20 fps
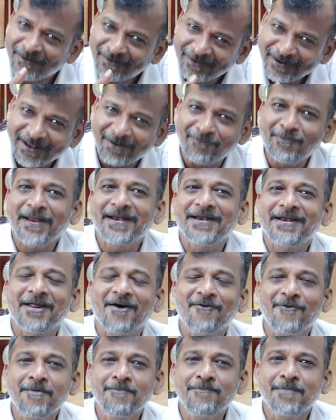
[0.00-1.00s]
by
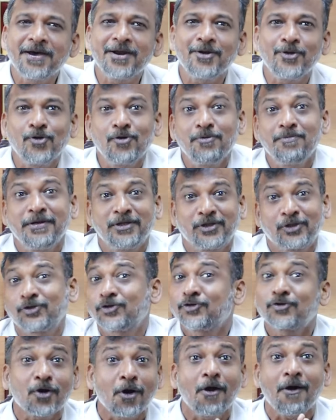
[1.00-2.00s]
November, you'll be
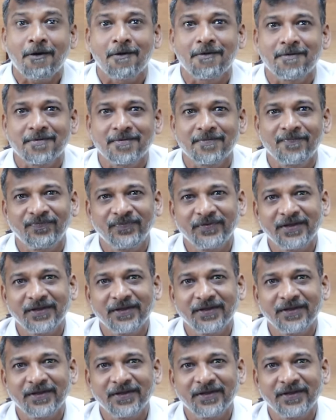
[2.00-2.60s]
strong